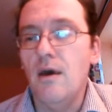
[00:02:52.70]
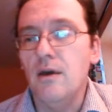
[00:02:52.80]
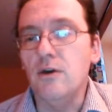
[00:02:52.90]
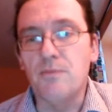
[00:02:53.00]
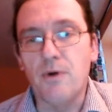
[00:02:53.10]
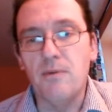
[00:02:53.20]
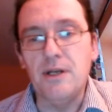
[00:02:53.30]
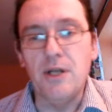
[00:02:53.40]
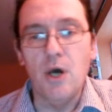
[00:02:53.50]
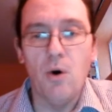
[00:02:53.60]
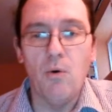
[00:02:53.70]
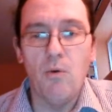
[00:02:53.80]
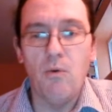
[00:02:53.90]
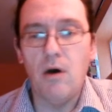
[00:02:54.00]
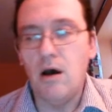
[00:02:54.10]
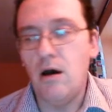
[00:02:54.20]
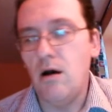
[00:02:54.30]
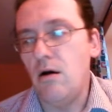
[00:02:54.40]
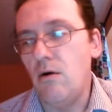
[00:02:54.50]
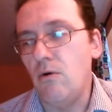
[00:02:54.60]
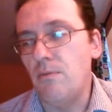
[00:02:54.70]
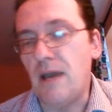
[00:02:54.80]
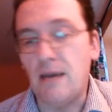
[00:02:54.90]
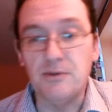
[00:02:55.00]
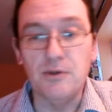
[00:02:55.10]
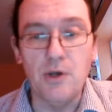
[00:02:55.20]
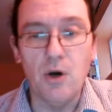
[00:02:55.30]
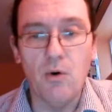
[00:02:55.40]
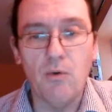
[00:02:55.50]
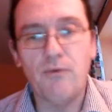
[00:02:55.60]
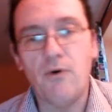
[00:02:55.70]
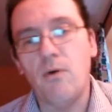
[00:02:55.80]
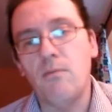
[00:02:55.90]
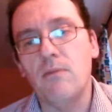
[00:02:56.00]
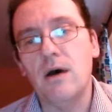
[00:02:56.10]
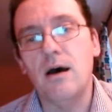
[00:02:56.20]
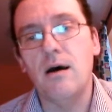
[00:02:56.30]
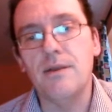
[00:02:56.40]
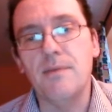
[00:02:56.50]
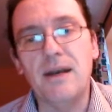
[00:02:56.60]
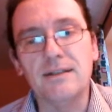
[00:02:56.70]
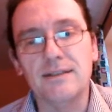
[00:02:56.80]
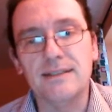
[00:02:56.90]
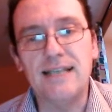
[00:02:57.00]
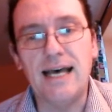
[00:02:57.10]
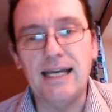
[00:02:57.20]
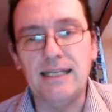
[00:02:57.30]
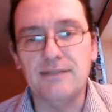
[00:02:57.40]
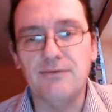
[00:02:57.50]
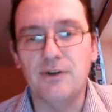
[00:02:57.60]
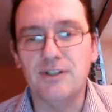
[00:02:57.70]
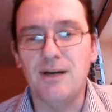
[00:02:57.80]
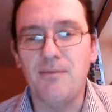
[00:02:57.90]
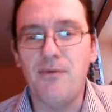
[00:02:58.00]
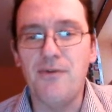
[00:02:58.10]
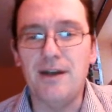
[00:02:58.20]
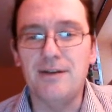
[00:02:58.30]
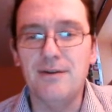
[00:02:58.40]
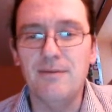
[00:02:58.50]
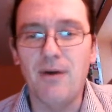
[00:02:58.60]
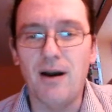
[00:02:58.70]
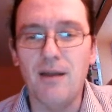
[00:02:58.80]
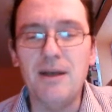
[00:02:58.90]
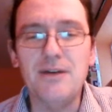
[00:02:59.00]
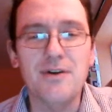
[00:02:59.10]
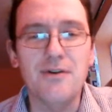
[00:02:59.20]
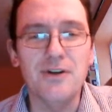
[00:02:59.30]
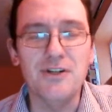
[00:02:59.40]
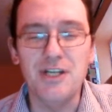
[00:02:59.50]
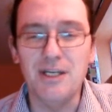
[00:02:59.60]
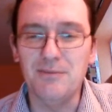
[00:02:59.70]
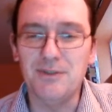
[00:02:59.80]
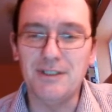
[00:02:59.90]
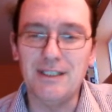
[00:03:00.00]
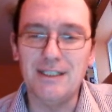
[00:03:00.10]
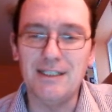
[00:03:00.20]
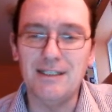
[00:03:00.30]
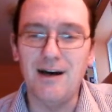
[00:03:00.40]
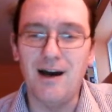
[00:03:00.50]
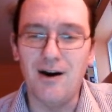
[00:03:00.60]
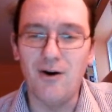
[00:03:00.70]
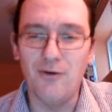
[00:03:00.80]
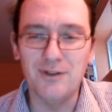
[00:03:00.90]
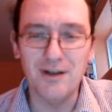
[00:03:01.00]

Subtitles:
You probably know, or perhaps you know from the political science, for example, that parliamentary regimes are often